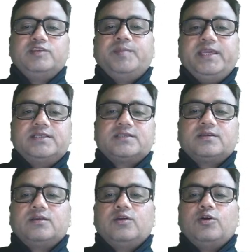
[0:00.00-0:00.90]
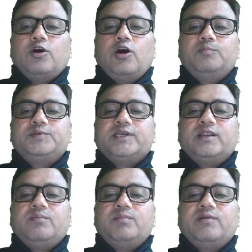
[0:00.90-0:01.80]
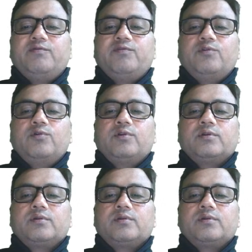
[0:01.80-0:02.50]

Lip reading: means option number 4